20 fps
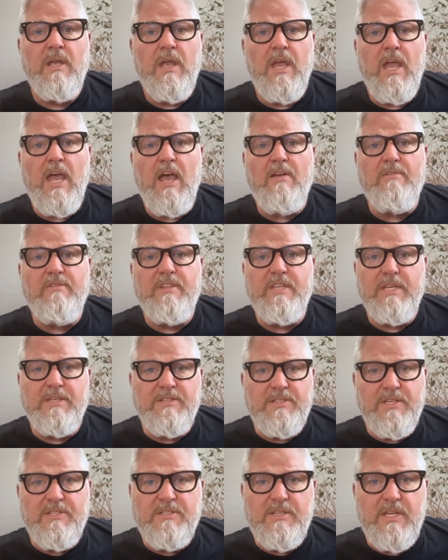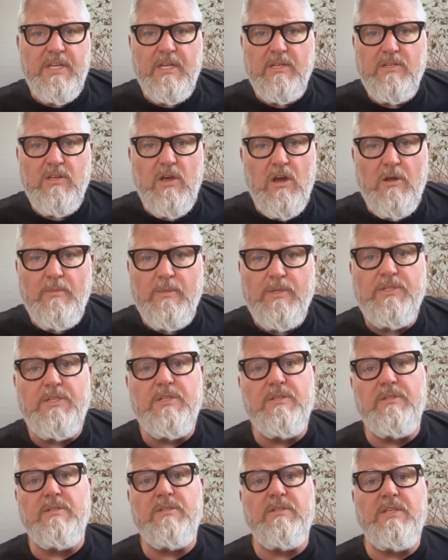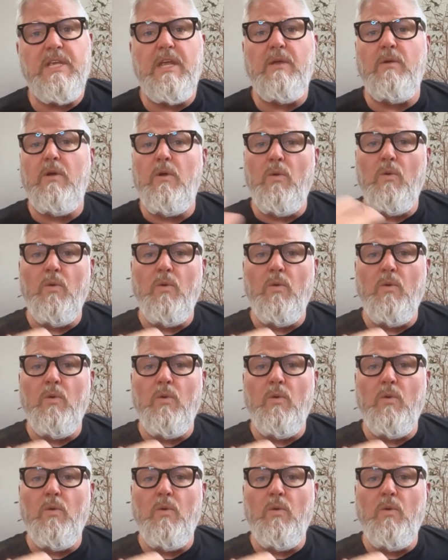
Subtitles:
have the existing Atonimuses say,